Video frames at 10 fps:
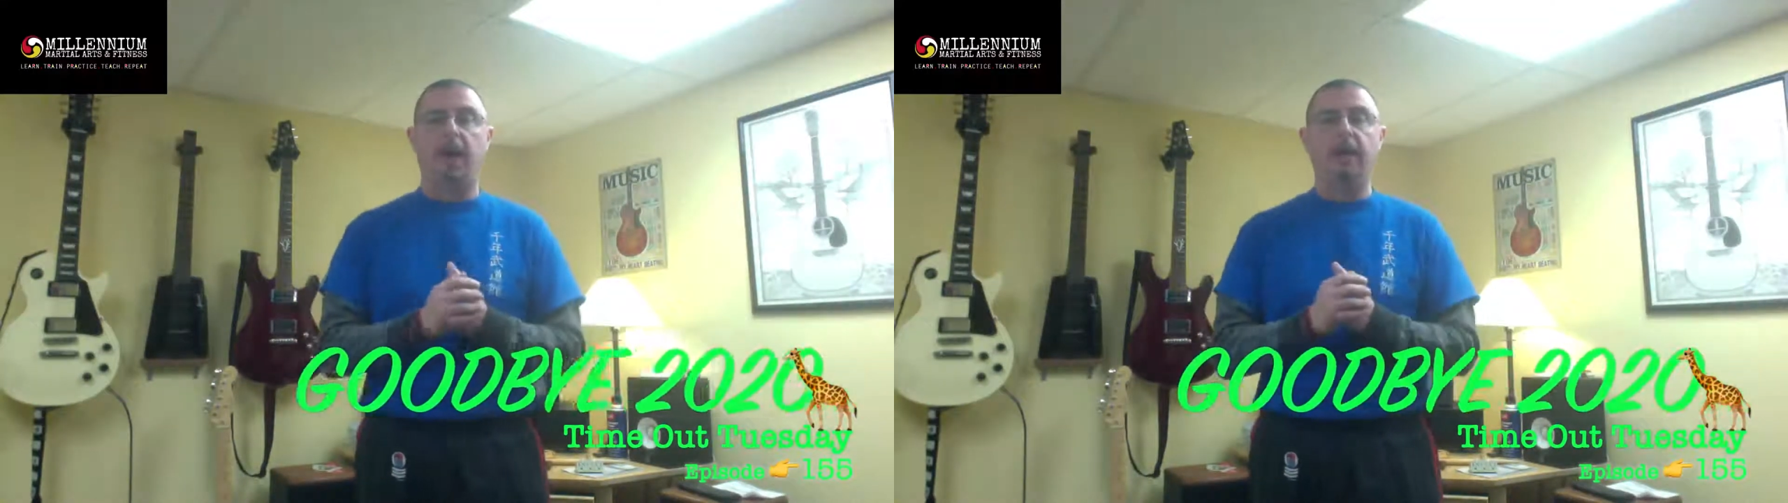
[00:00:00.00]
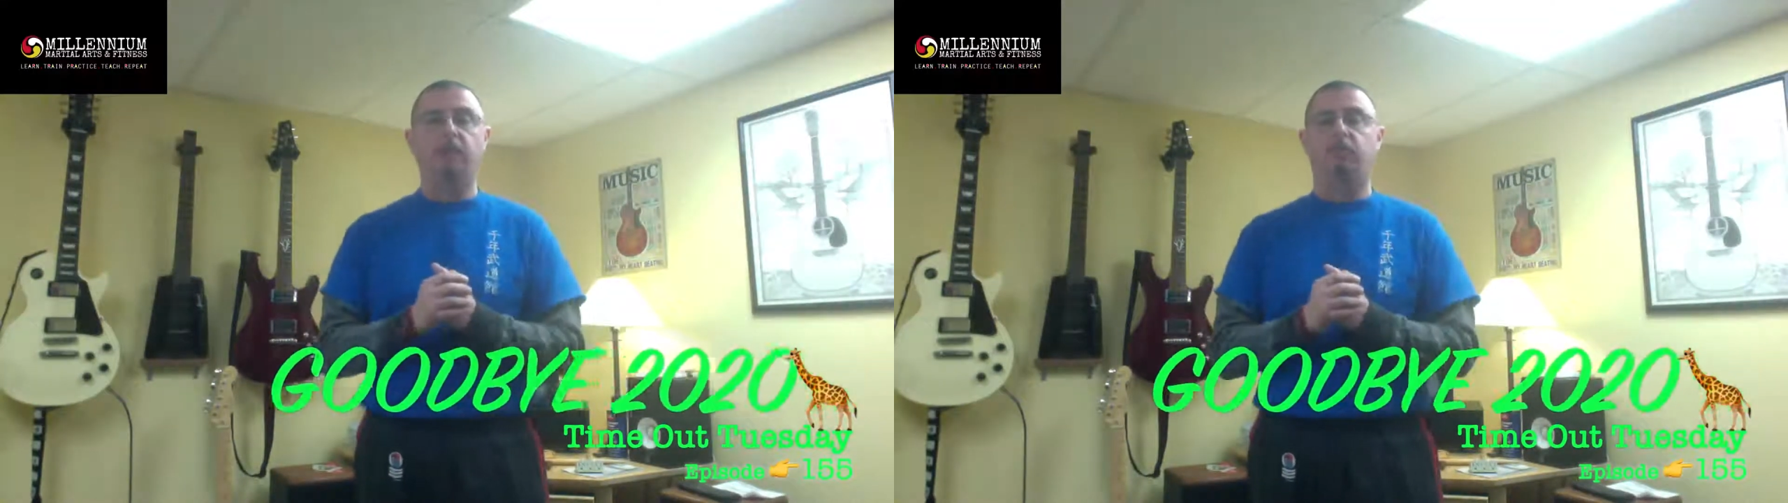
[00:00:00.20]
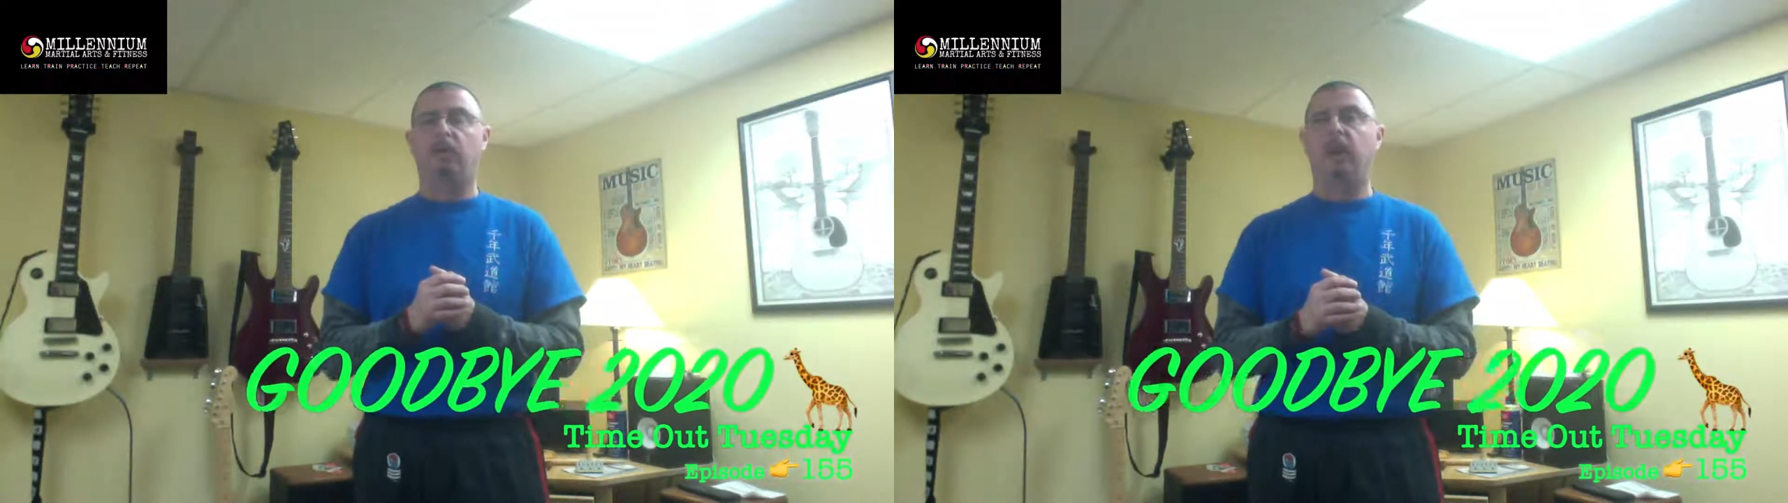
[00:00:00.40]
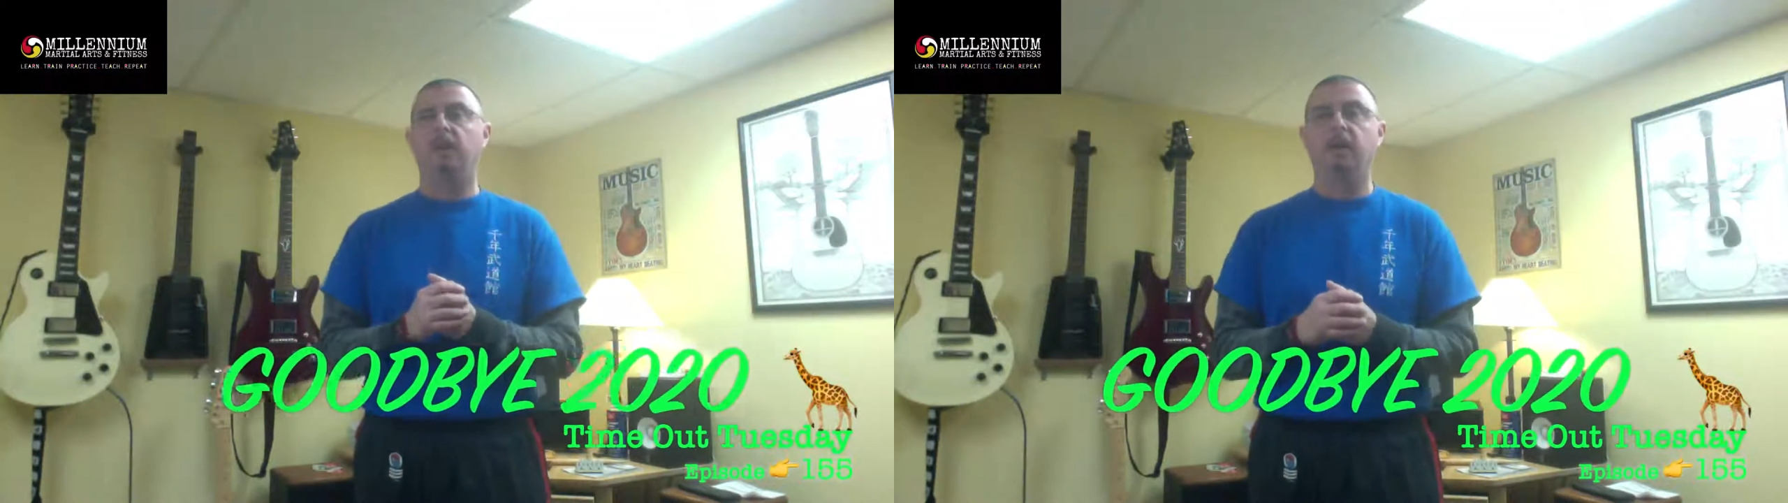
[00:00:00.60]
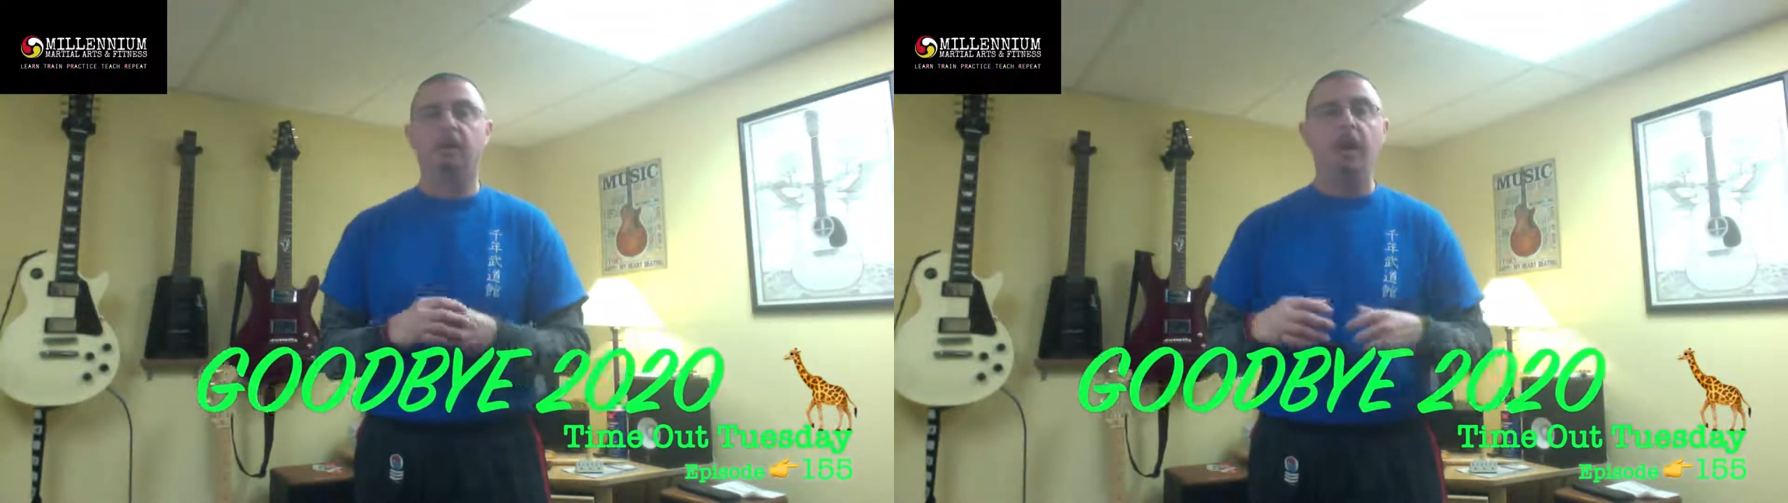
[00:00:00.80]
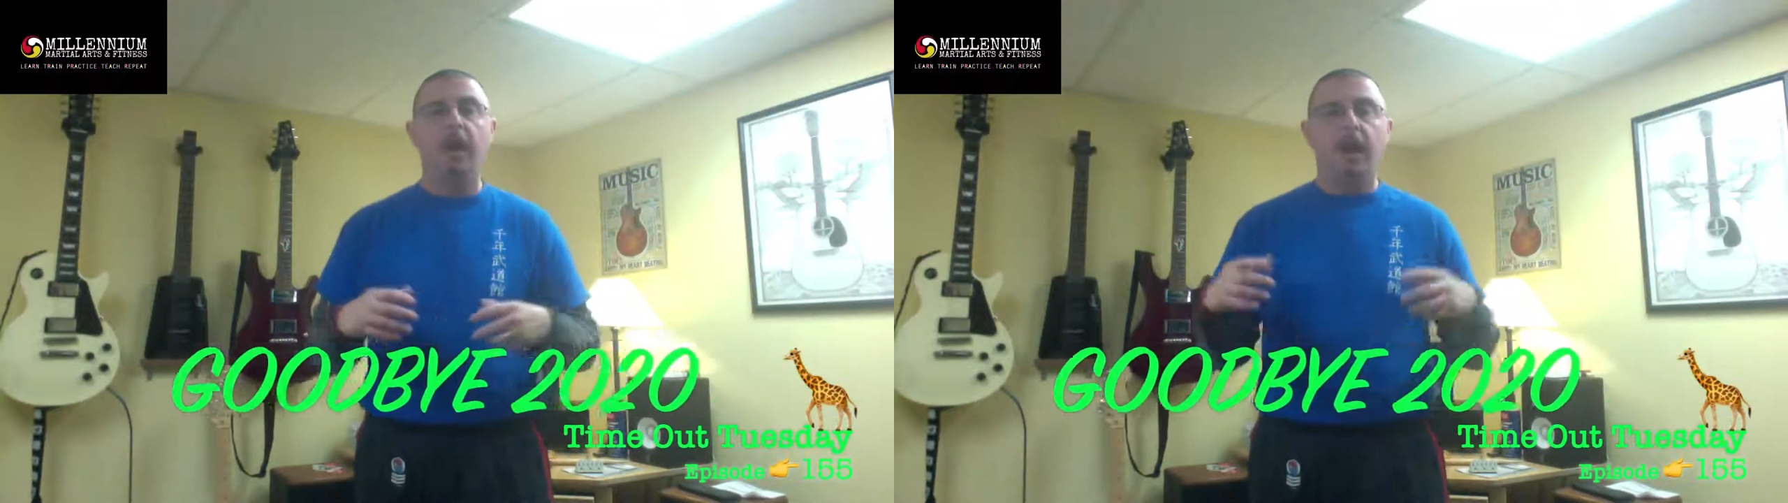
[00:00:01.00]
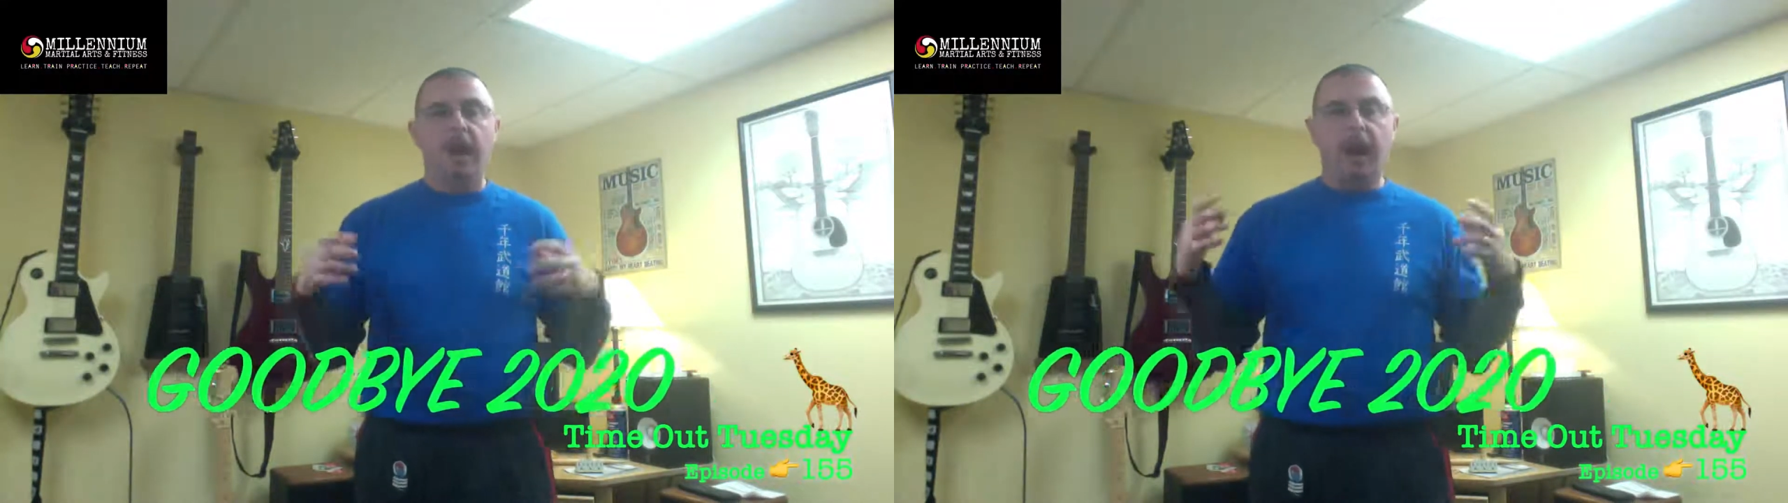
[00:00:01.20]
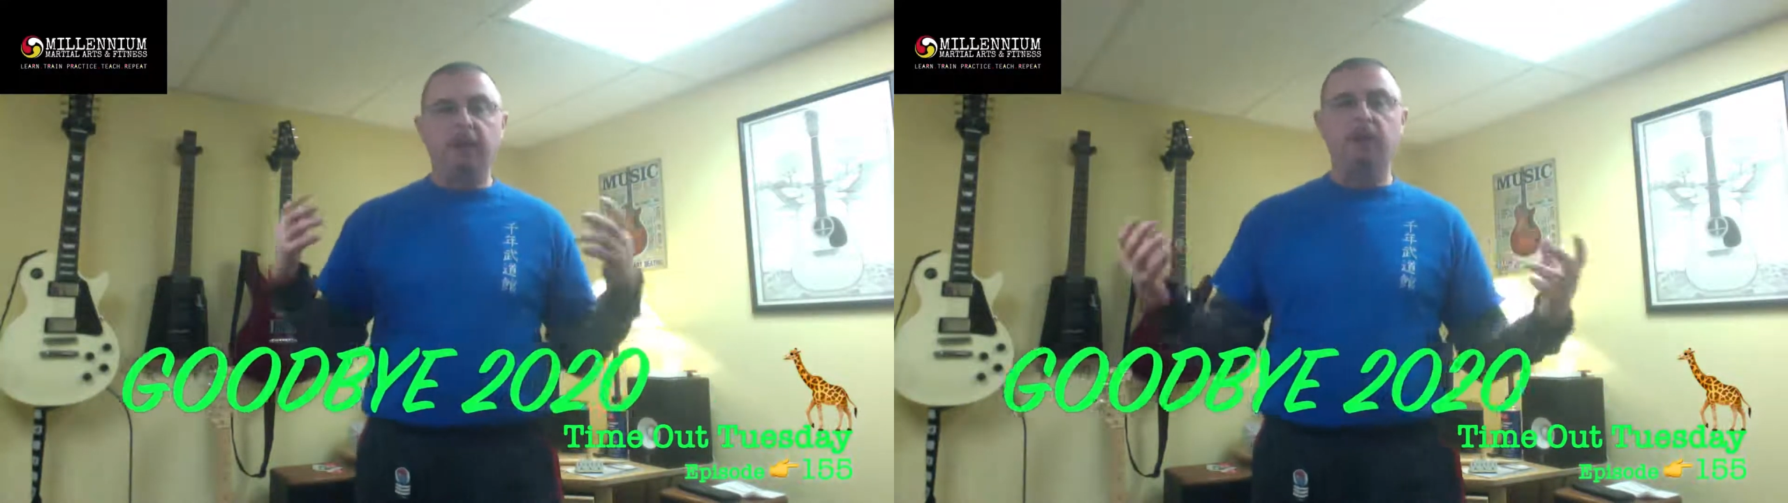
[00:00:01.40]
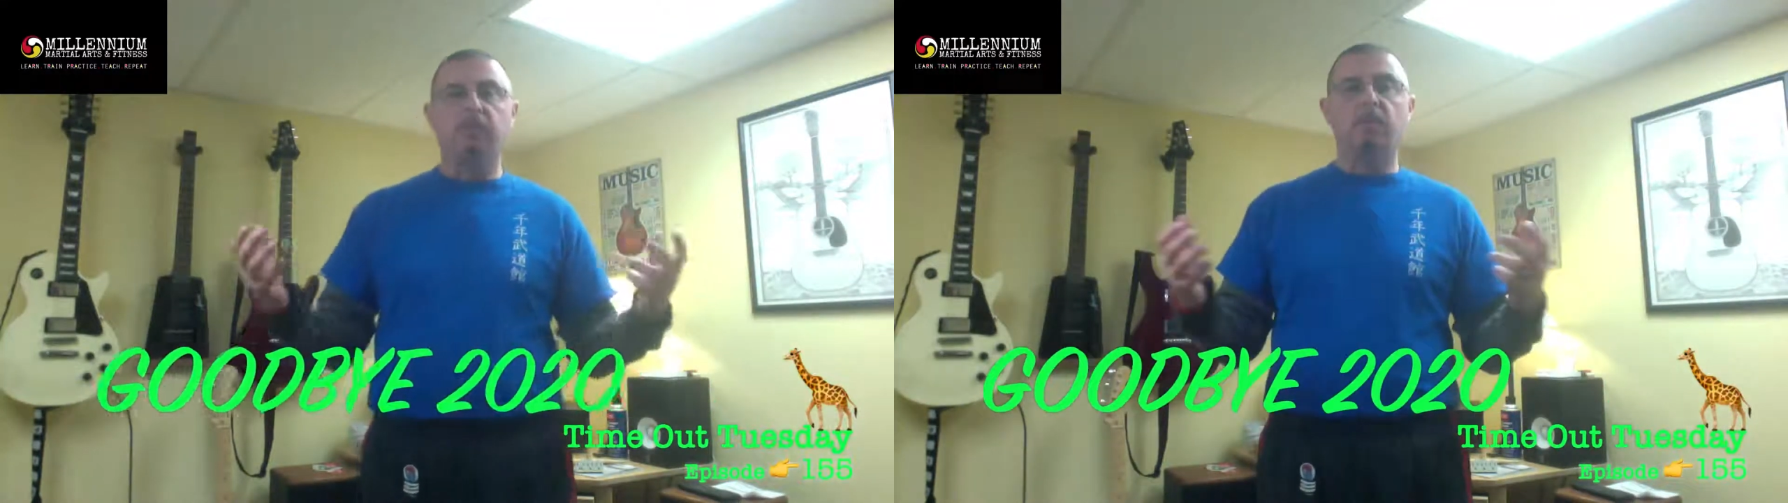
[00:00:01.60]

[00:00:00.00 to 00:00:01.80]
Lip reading: as brand new. And just